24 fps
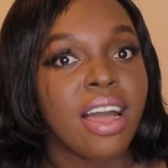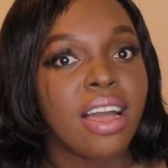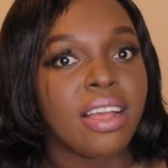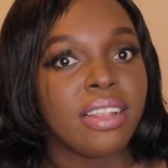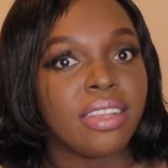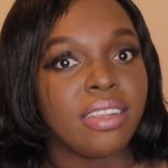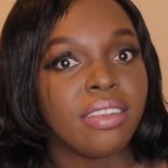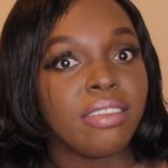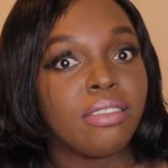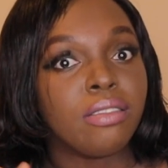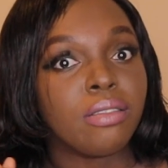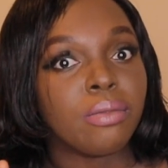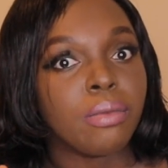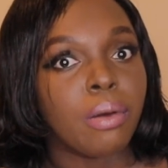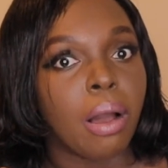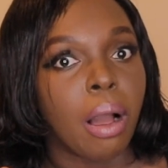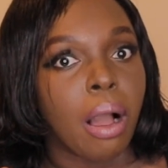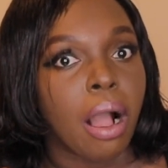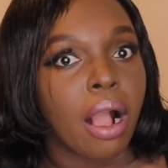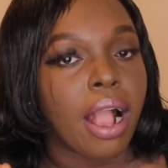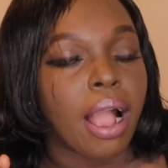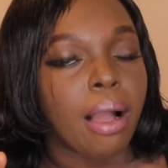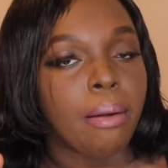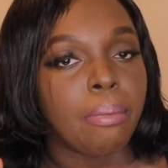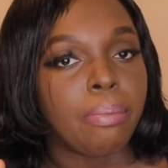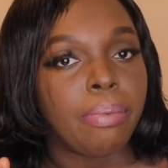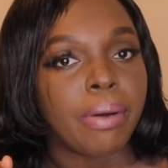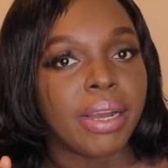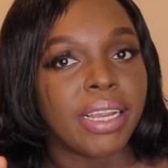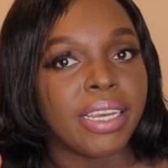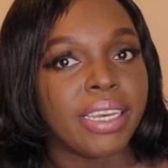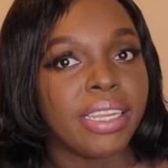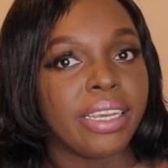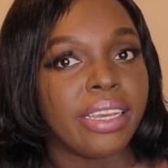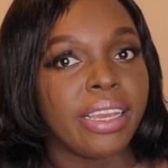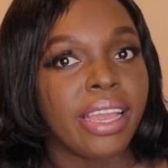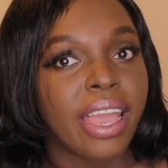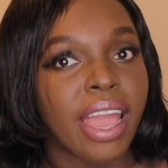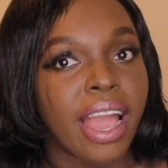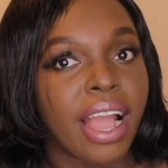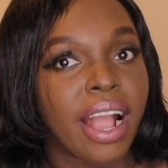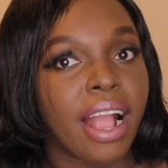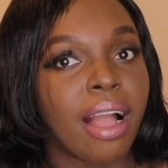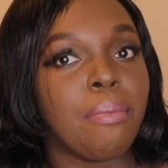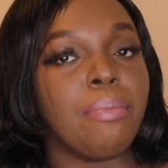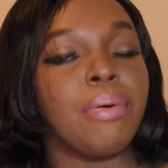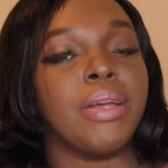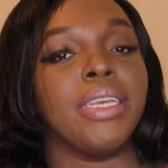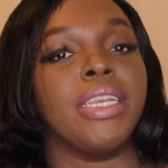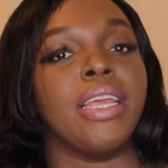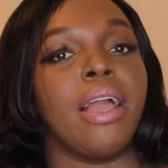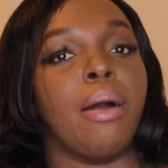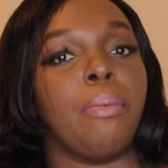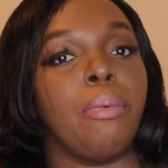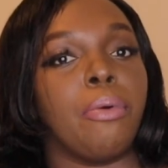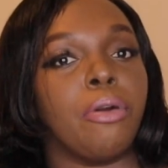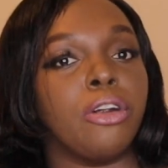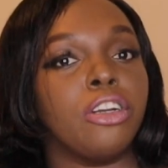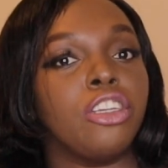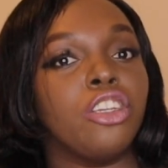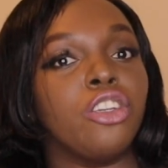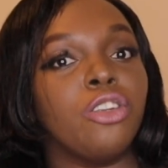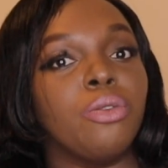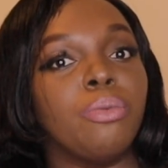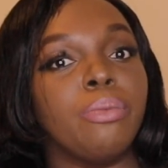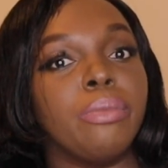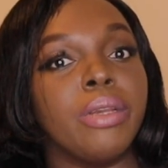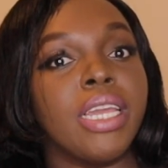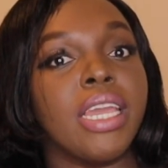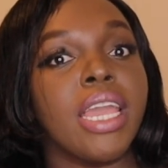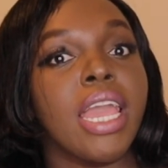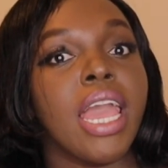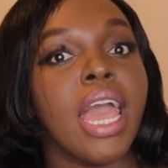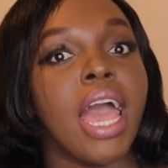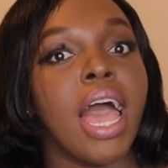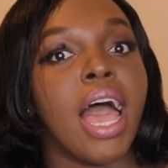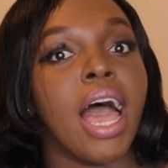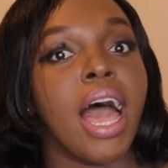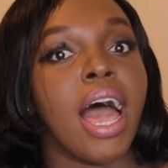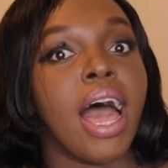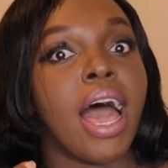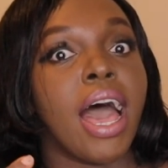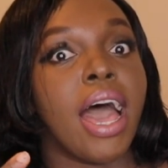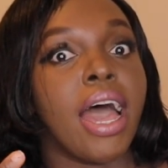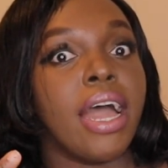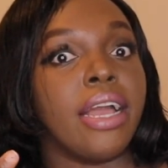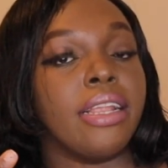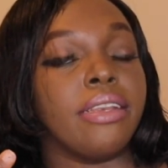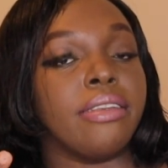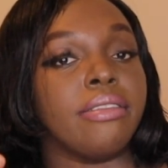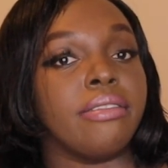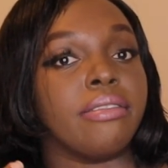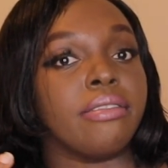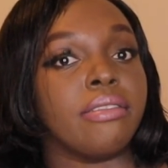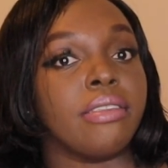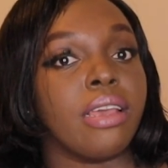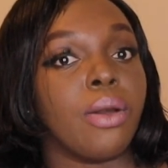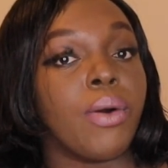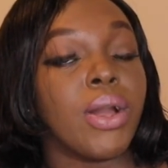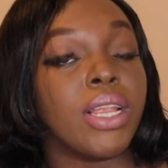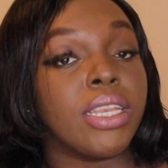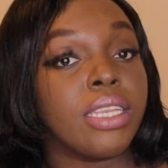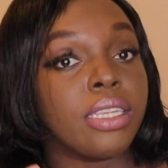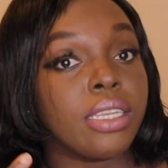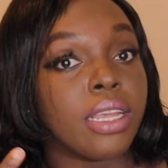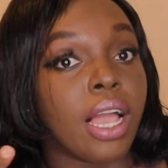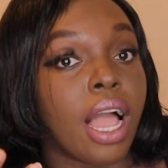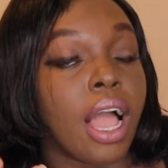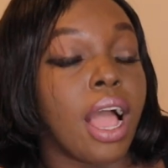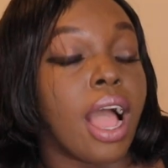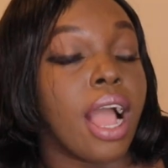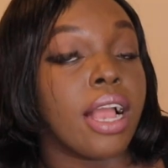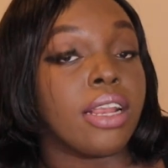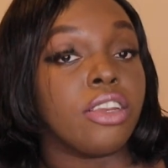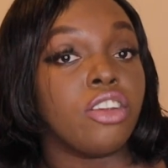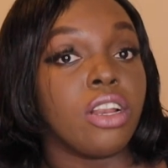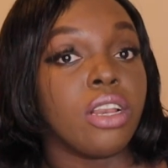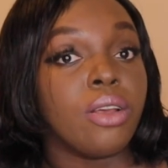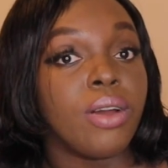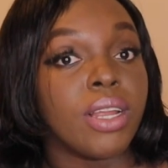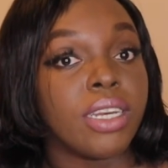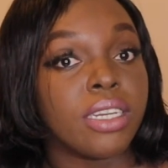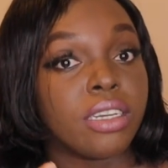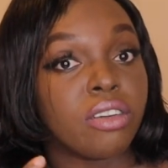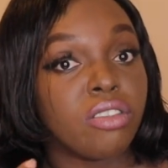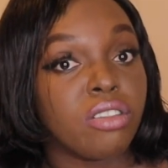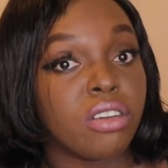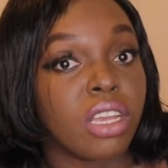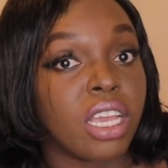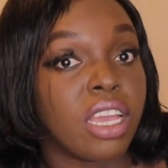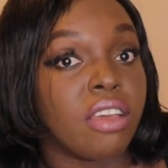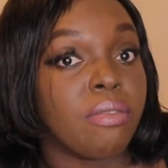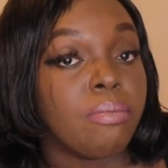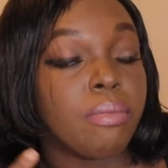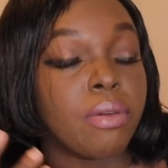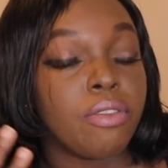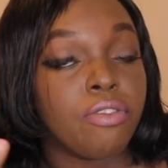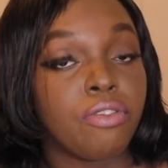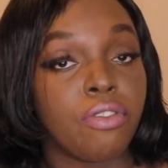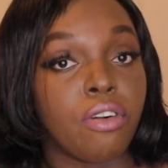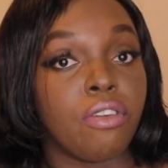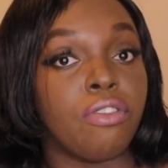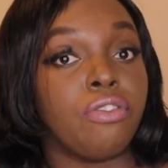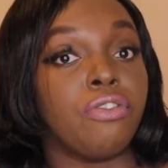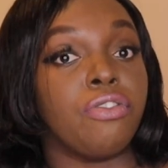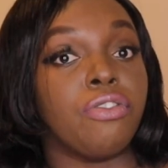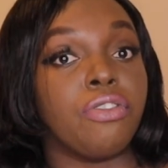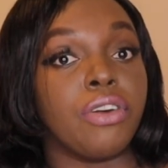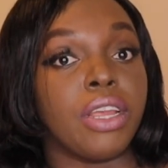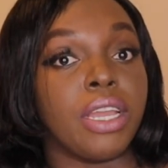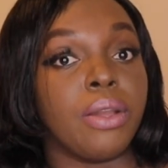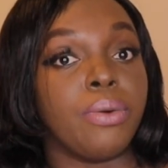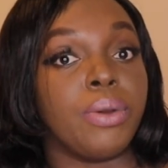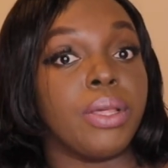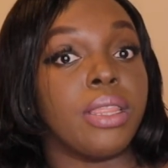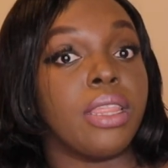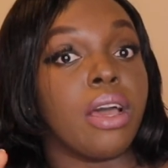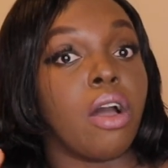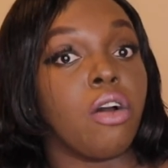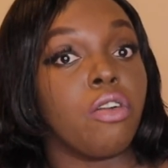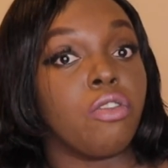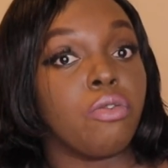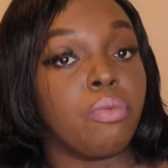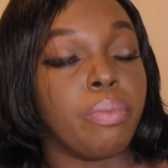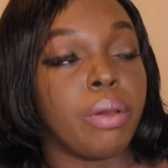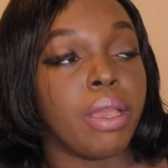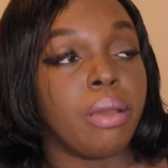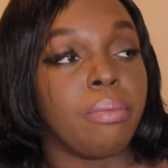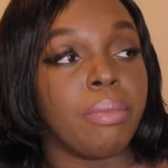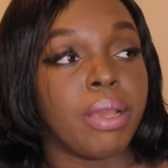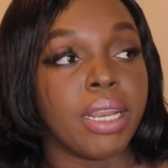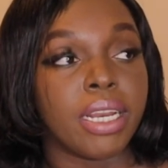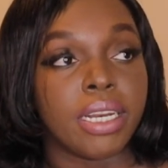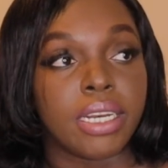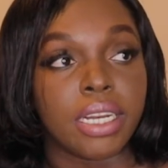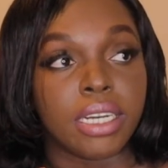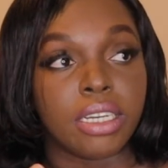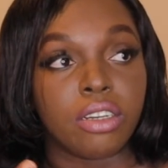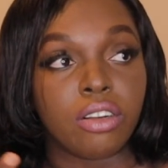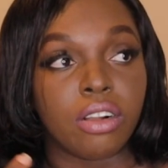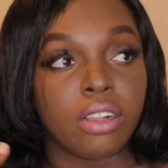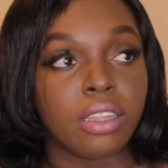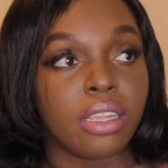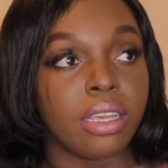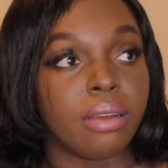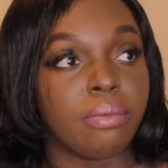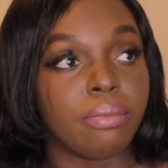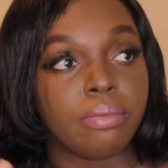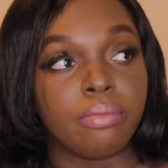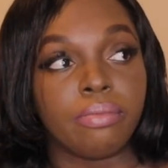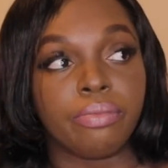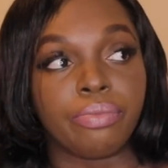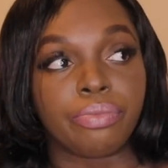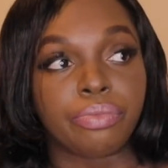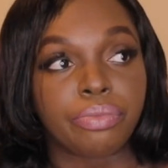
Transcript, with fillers: and this uh, company, hair company, approached me, and they want actually wanted to give me for free without payment, and I told them